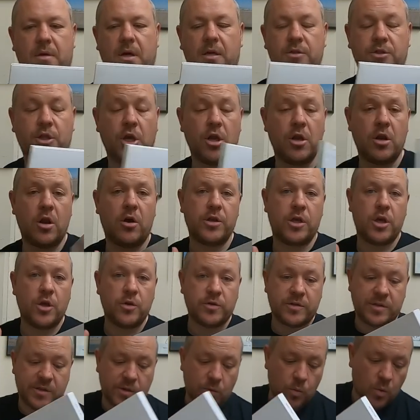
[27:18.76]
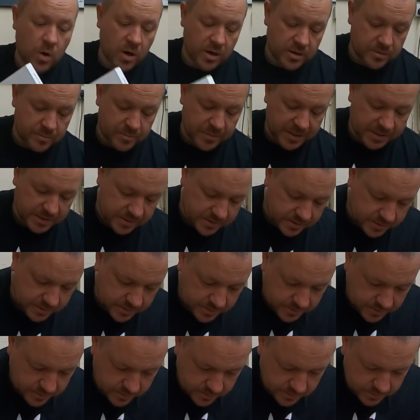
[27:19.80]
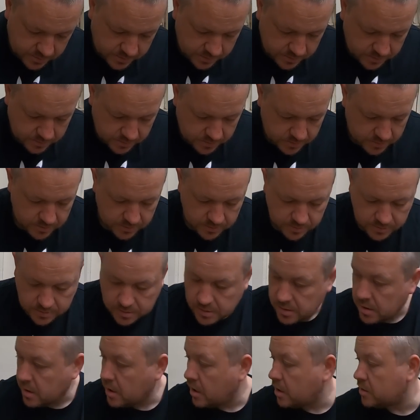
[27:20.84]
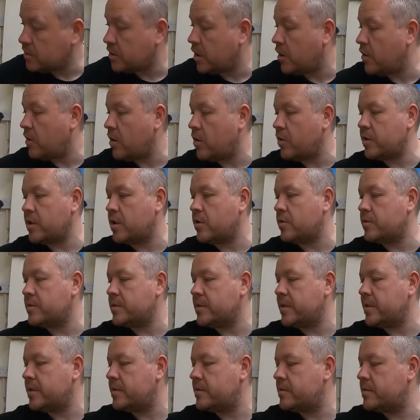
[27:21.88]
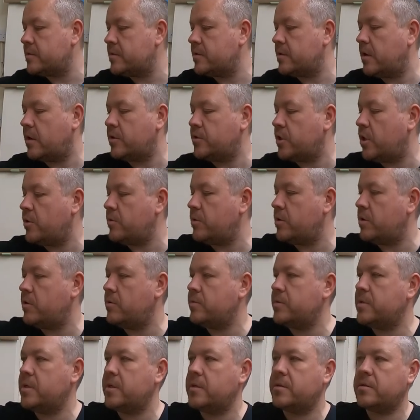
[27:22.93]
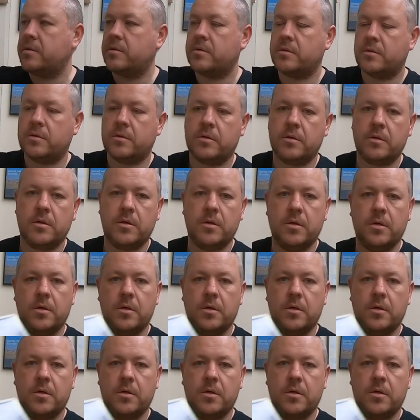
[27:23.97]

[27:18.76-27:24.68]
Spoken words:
I don't like using the word mint. I don't like using it. I don't use it.